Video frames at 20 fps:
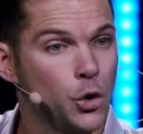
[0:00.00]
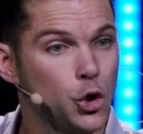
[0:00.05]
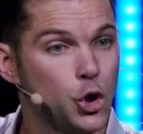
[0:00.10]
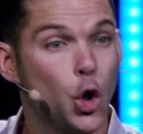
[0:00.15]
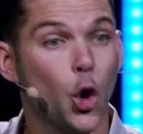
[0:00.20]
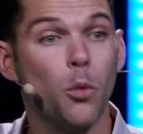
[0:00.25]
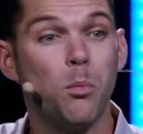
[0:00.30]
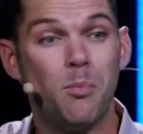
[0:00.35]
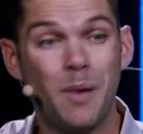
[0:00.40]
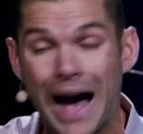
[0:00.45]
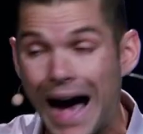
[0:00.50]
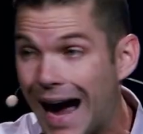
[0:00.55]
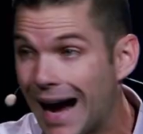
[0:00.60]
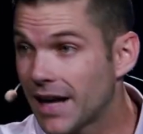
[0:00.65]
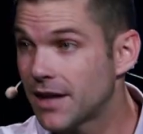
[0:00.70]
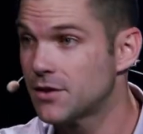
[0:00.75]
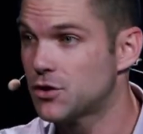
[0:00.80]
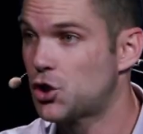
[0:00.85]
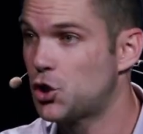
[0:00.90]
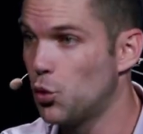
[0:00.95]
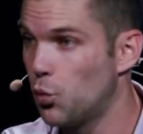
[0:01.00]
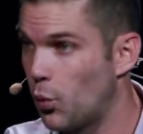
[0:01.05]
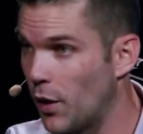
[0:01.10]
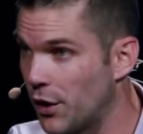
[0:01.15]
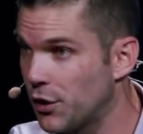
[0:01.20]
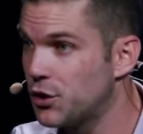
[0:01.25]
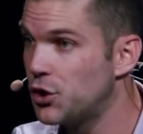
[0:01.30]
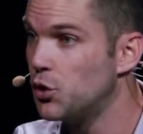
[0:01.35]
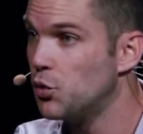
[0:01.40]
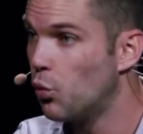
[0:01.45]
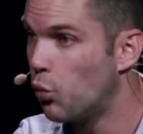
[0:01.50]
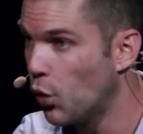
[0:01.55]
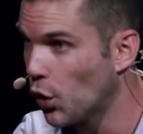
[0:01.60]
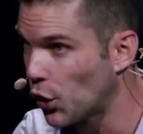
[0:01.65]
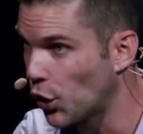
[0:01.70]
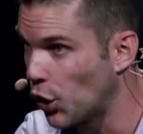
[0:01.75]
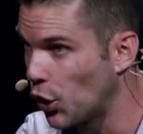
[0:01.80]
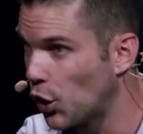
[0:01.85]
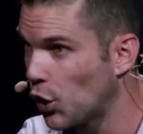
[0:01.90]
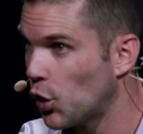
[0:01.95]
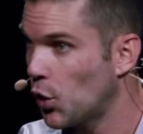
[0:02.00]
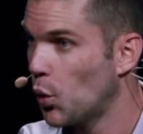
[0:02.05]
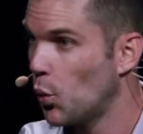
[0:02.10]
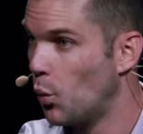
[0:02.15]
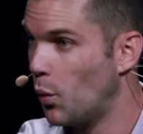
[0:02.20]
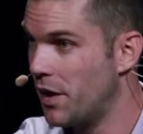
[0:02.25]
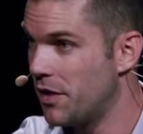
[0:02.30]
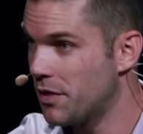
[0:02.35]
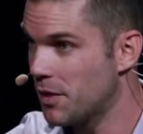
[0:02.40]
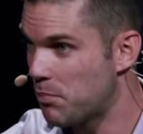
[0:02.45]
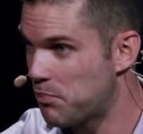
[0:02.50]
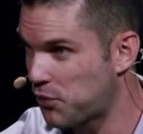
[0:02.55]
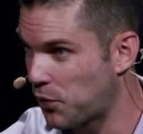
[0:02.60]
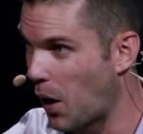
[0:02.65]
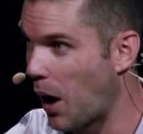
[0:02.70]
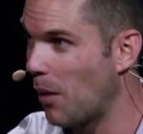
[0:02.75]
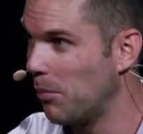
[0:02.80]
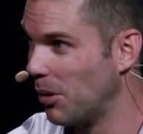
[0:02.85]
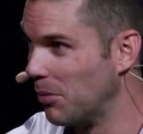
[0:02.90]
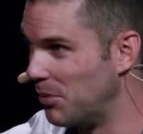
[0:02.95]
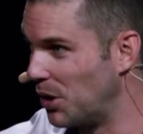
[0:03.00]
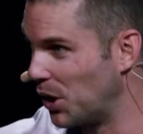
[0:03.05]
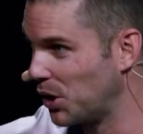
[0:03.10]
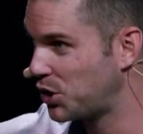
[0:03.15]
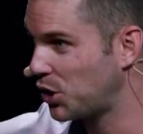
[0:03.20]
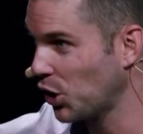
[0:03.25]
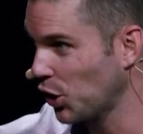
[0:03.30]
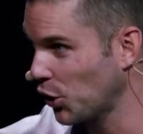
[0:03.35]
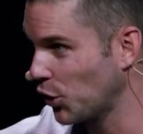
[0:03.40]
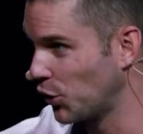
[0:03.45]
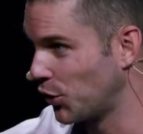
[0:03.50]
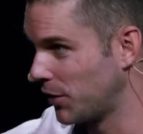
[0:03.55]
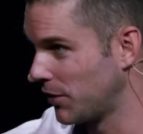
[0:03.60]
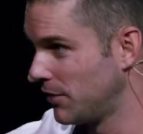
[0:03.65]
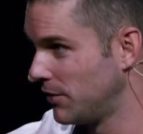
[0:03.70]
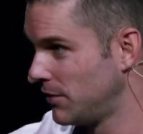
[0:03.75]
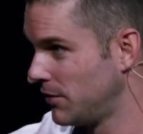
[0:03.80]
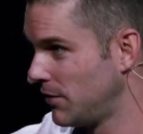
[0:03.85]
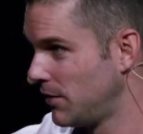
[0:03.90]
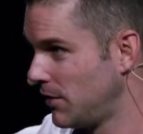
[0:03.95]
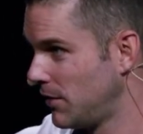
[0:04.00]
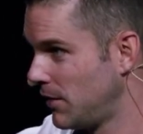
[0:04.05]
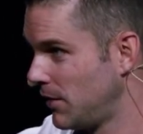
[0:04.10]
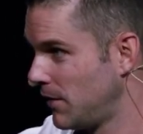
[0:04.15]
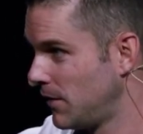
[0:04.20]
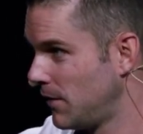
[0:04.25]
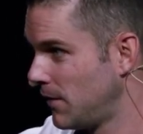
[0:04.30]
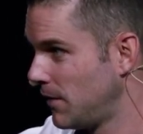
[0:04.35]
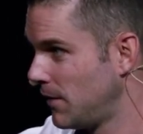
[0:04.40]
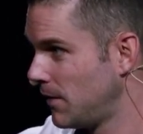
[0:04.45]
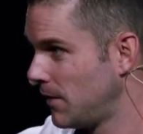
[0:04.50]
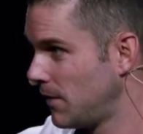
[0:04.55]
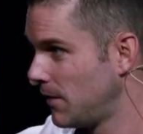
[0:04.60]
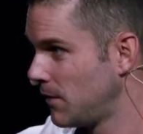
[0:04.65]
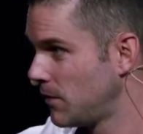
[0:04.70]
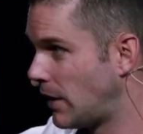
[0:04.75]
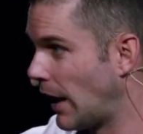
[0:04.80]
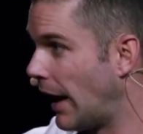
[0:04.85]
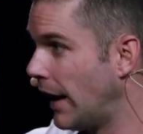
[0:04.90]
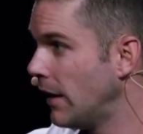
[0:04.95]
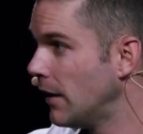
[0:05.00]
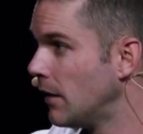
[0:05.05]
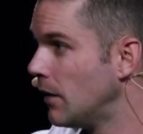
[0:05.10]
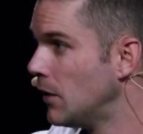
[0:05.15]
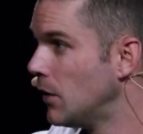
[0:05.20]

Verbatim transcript: Go back to where you were when the problem occurred. Okay?